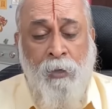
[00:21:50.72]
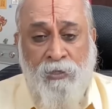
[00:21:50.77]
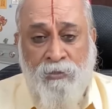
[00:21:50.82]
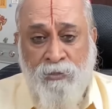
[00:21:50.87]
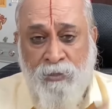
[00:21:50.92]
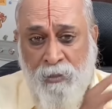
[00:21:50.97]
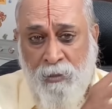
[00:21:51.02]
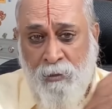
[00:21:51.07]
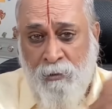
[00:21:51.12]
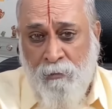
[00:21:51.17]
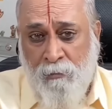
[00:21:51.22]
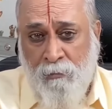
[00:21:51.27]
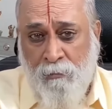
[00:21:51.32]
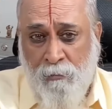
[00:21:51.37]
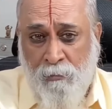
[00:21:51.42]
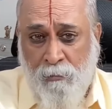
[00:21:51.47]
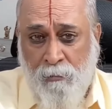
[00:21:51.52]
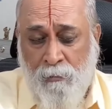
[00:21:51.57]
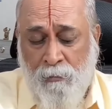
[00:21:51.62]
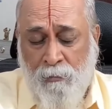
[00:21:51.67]
person
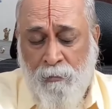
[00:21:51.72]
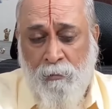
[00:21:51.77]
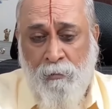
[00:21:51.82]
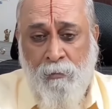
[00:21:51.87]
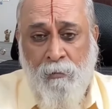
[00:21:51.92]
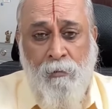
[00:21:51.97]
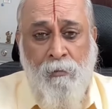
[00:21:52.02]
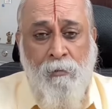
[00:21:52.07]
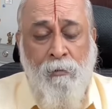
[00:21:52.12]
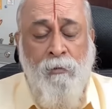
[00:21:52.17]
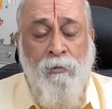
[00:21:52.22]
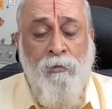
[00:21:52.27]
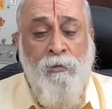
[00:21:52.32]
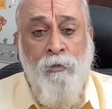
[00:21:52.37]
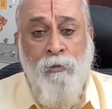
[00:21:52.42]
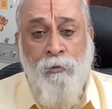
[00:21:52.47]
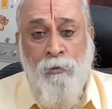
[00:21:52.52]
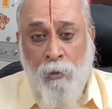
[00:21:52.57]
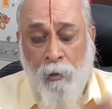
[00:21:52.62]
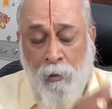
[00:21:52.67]

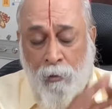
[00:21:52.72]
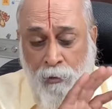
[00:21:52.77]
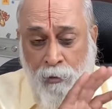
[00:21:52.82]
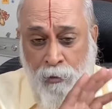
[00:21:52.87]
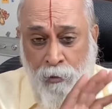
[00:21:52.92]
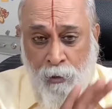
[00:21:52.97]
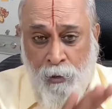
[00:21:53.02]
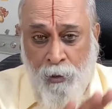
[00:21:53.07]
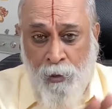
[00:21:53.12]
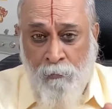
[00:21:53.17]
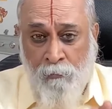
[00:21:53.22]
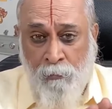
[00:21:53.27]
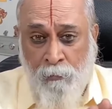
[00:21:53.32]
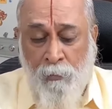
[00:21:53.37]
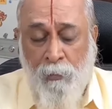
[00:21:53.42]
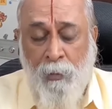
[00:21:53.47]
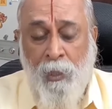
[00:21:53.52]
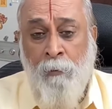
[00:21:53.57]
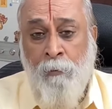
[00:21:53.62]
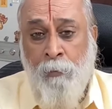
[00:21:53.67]
to talk to
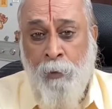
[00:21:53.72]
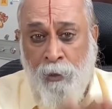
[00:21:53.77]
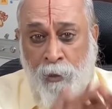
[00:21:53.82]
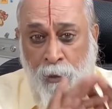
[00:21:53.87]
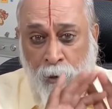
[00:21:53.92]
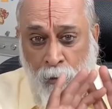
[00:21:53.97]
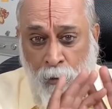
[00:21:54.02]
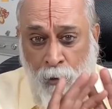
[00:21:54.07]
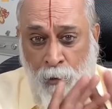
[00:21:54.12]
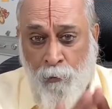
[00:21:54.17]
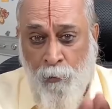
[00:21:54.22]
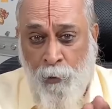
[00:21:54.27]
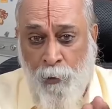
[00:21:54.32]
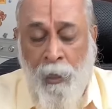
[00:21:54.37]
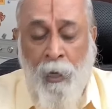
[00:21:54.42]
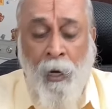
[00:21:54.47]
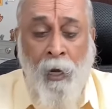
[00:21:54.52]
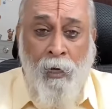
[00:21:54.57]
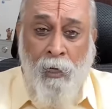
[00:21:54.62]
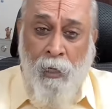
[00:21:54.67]
him a particular
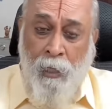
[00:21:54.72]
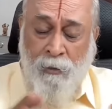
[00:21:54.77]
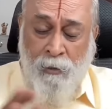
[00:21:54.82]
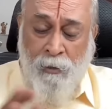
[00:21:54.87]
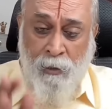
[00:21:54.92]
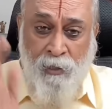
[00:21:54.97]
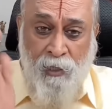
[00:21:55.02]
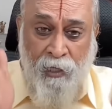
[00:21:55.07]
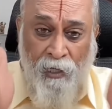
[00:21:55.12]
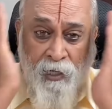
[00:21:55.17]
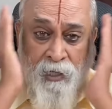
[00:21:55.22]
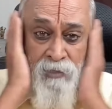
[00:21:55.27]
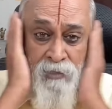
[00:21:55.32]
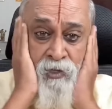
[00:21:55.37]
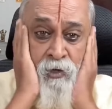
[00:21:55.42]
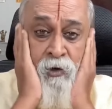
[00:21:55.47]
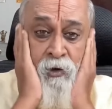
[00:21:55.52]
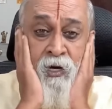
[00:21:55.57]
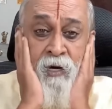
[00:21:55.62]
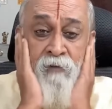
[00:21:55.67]
way. Like that he
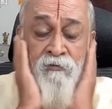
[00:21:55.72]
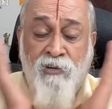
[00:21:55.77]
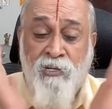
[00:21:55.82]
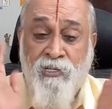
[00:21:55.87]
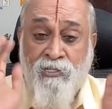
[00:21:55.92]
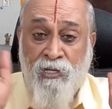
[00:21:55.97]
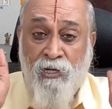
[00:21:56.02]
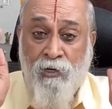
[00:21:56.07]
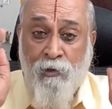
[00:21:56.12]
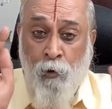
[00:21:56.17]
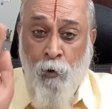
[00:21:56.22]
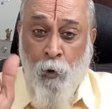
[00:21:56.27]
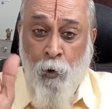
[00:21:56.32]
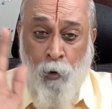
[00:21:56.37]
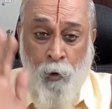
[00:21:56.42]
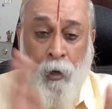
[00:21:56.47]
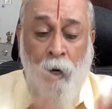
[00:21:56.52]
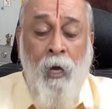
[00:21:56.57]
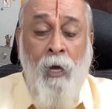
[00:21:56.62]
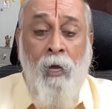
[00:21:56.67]
has got a fixed
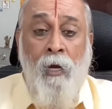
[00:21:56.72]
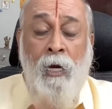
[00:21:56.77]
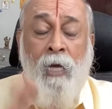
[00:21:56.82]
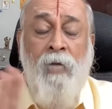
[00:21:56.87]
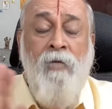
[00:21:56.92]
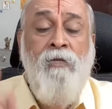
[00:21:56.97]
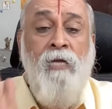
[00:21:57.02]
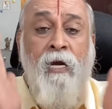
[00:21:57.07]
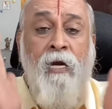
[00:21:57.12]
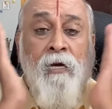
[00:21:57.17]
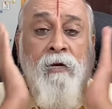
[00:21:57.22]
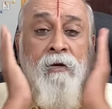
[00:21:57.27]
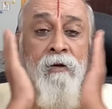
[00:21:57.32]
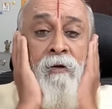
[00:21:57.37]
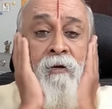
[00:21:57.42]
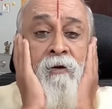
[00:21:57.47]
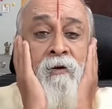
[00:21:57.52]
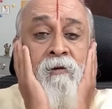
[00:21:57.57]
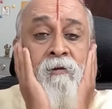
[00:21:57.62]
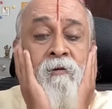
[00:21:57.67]
goal. Like
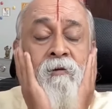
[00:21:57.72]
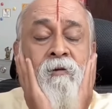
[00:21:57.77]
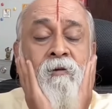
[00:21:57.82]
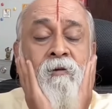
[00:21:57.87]
that.